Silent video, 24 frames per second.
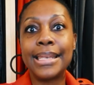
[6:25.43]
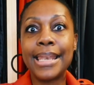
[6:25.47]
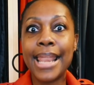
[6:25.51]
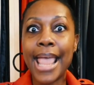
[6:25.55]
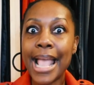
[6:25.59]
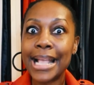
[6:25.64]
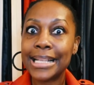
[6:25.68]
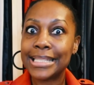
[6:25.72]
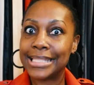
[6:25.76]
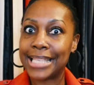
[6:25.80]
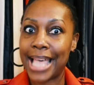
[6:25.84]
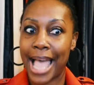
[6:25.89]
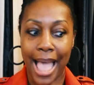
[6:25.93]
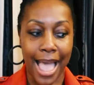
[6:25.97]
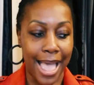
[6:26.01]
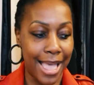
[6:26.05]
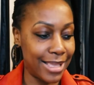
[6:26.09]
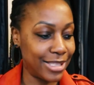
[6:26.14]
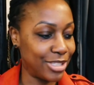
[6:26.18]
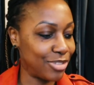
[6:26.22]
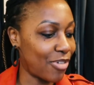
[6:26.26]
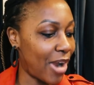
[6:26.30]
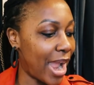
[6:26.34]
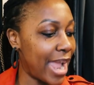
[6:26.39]

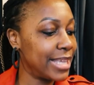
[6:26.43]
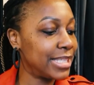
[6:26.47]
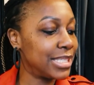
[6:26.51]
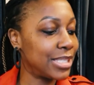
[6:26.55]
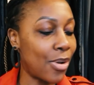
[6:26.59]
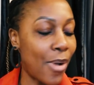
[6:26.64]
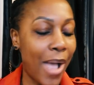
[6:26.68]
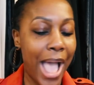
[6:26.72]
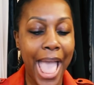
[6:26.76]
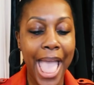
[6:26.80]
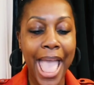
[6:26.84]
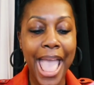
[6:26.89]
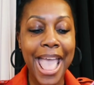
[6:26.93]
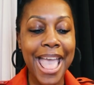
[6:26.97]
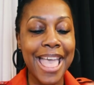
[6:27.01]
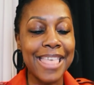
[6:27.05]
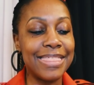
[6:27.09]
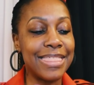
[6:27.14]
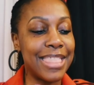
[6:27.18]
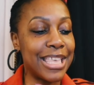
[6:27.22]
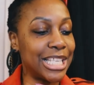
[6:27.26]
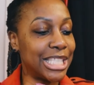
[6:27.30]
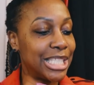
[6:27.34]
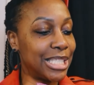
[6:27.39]
neckties, right? So I
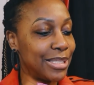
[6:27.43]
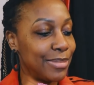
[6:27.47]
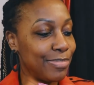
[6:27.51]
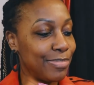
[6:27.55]
had this